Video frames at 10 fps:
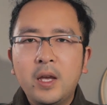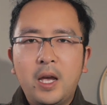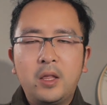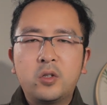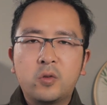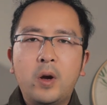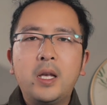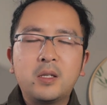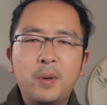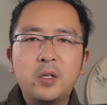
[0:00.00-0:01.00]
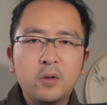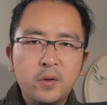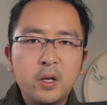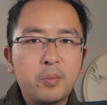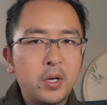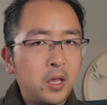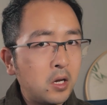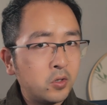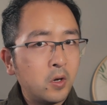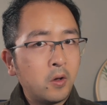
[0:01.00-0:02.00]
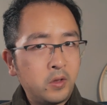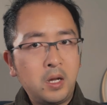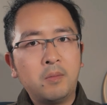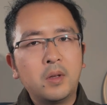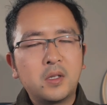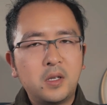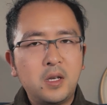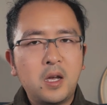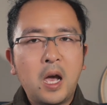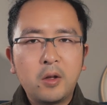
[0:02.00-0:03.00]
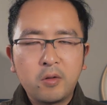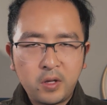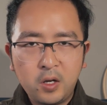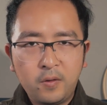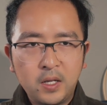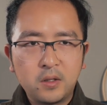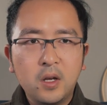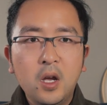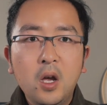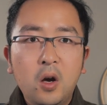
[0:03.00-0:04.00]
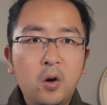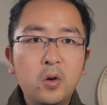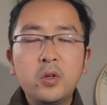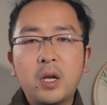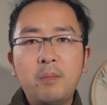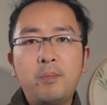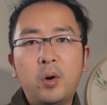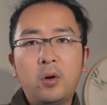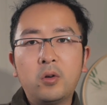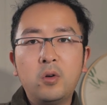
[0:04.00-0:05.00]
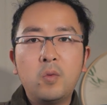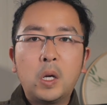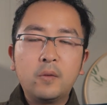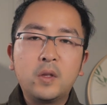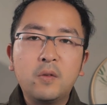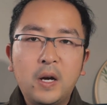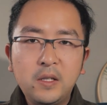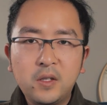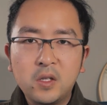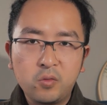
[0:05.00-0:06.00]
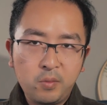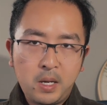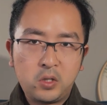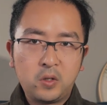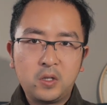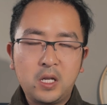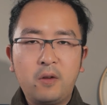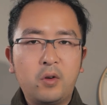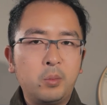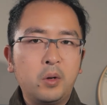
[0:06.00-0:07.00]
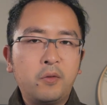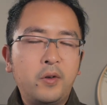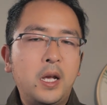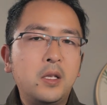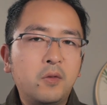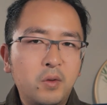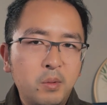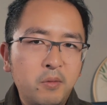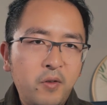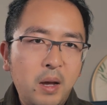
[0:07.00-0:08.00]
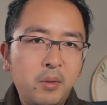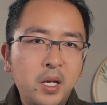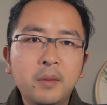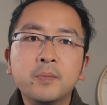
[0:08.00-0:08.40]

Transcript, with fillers: and try spatial video production on them, see how you think of it or you can borrow one of the devices we mentioned today from your friends, from your family,